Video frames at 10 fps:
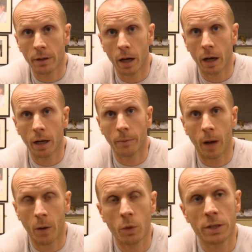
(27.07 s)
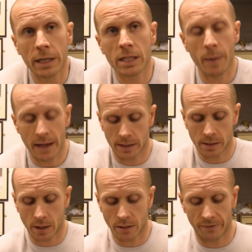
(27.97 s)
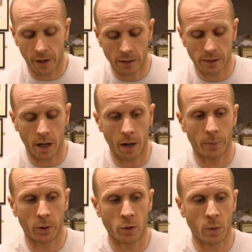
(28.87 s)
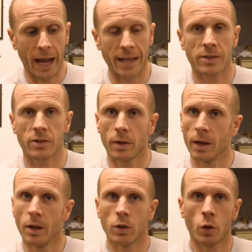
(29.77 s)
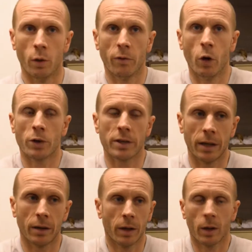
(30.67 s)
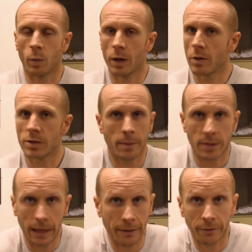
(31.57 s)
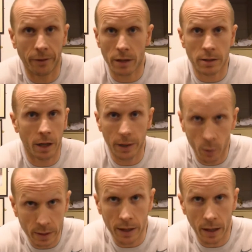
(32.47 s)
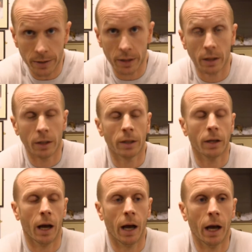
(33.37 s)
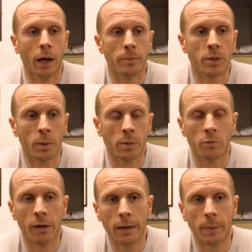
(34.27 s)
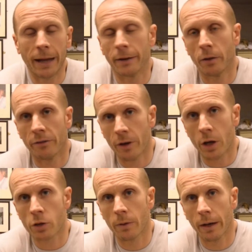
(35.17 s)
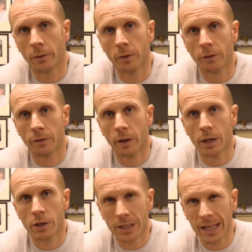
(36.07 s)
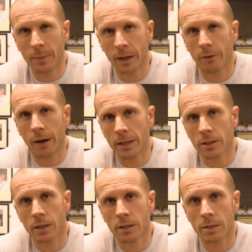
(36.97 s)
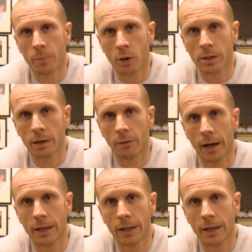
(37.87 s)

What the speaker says: I wasn't expecting such a fast start because we had sort of looked at, we know Sam's going to have a fast start, he always does. So we really planned on the first round of just keeping it at range, just boxing at range.